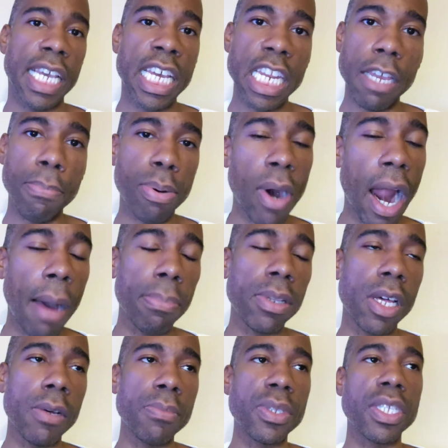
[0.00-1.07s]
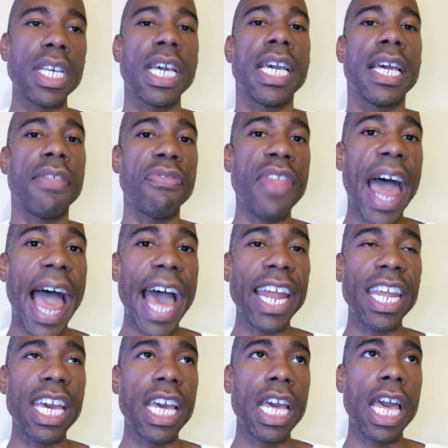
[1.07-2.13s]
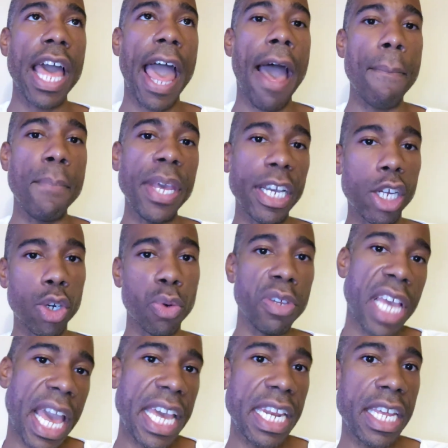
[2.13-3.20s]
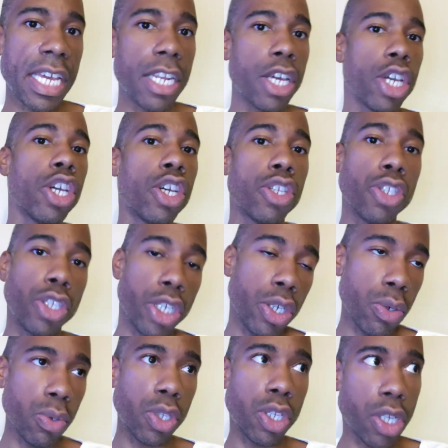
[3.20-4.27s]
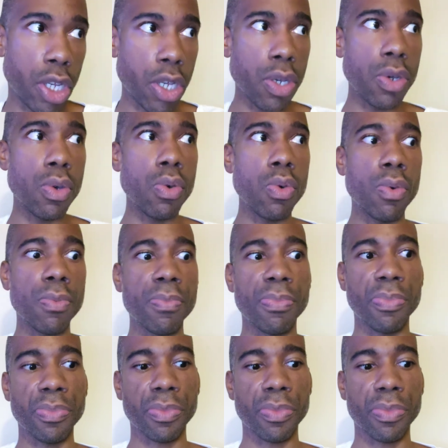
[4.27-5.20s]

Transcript: to any problems that have been created due to